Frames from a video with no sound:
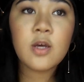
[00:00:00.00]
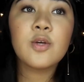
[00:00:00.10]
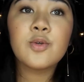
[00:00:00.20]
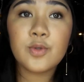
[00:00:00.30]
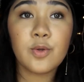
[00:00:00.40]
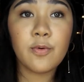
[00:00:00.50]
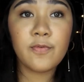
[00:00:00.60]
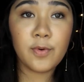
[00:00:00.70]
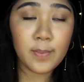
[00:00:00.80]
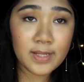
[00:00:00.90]
So,
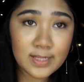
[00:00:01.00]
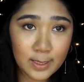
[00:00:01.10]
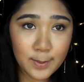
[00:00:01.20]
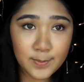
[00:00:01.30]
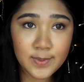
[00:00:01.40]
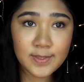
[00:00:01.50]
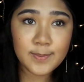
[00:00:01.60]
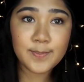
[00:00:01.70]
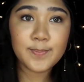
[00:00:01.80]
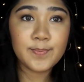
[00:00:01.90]
for my lips,
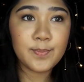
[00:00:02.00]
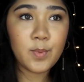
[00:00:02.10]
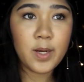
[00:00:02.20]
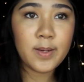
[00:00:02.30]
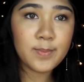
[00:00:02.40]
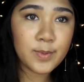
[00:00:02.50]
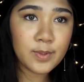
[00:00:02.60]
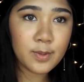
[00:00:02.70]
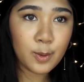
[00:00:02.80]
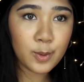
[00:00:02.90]
I'm
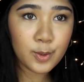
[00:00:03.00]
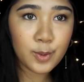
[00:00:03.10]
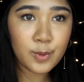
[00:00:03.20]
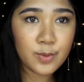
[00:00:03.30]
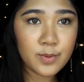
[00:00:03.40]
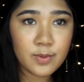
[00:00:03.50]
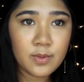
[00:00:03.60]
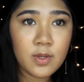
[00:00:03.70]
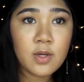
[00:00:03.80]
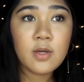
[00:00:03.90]
going to use
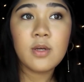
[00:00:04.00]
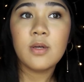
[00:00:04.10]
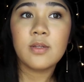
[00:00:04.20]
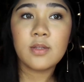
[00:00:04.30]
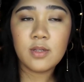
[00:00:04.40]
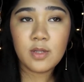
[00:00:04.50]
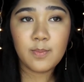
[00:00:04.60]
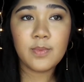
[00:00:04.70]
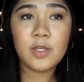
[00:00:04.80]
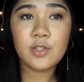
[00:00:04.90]
the lip
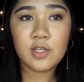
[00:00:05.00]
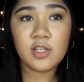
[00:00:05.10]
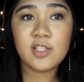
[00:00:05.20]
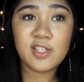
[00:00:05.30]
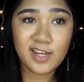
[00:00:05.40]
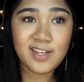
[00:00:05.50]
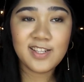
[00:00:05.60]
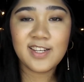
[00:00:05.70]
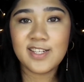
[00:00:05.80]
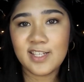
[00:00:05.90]
pen cheek stain
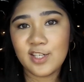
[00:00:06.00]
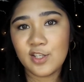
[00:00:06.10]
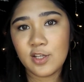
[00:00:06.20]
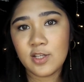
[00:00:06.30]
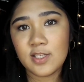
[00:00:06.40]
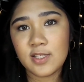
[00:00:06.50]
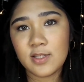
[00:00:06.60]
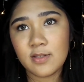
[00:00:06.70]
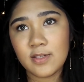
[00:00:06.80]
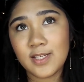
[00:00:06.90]
kasi
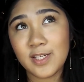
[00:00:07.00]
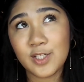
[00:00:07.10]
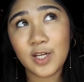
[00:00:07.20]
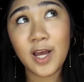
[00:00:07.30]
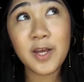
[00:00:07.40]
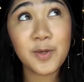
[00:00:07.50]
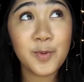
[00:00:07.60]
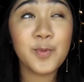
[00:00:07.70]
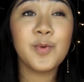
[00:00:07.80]
siya yung